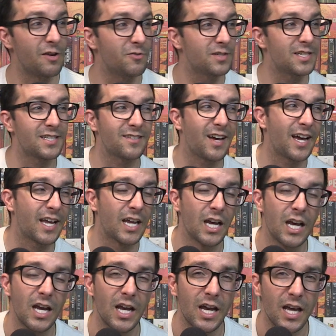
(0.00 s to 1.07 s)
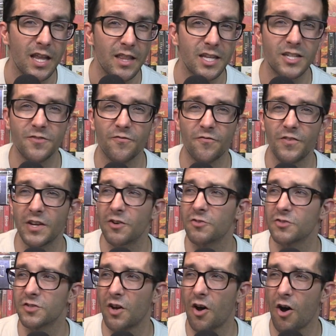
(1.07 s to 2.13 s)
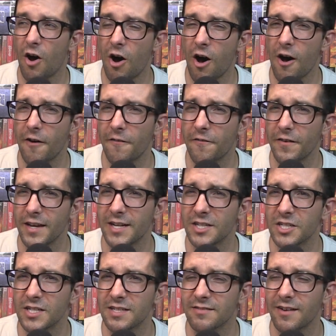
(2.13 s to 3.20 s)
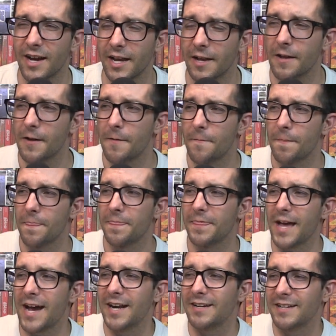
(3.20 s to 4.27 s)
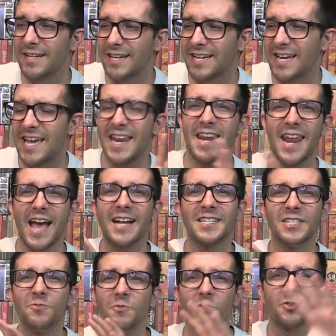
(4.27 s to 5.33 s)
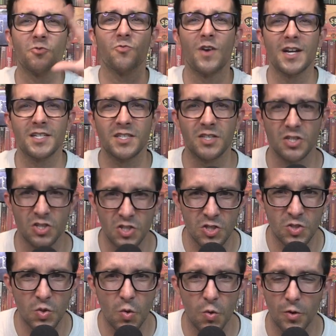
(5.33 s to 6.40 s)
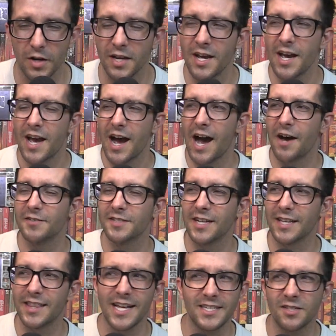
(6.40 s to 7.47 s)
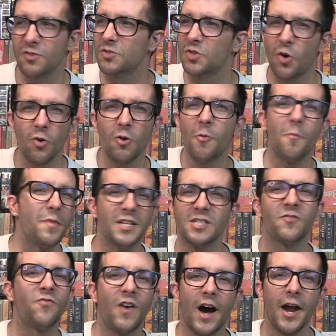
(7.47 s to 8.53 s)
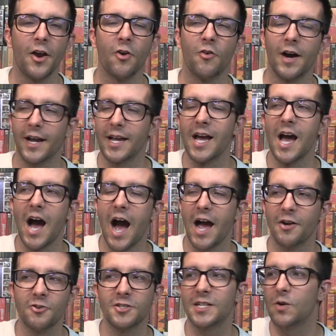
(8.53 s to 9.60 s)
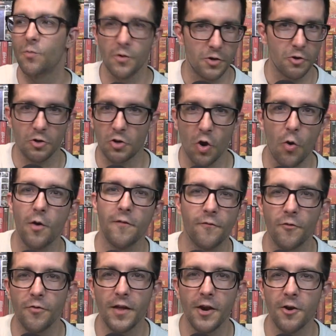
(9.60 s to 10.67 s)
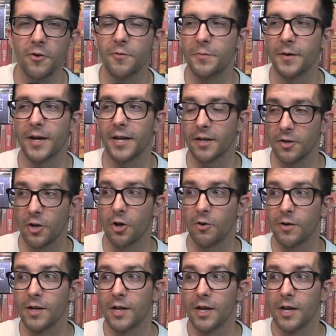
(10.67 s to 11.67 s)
It was just like, this feels off and just like not connected with the rest of the story. I was like, that's a total misfire. Like, I understand what you're going for there to like, you know,